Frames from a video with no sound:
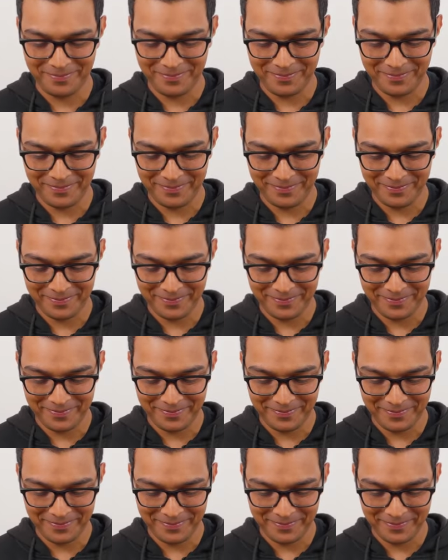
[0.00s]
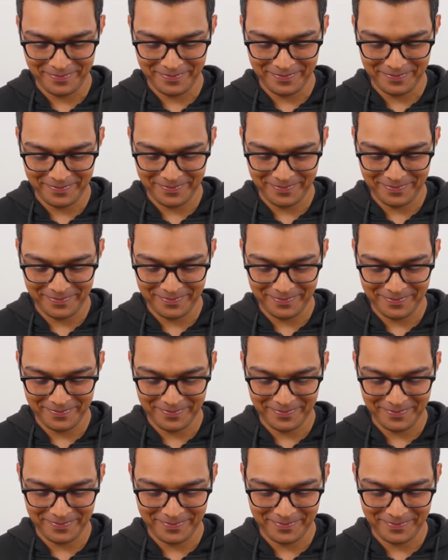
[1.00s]

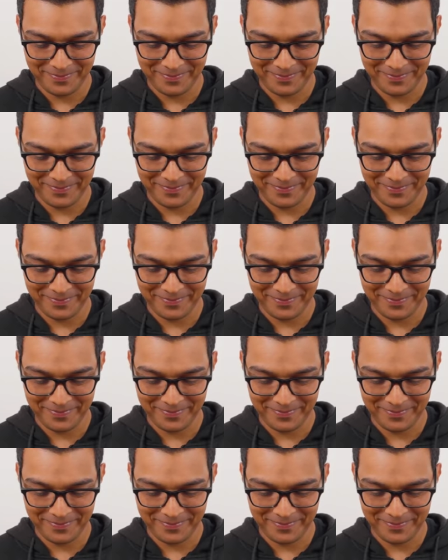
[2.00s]
Nobody speaks.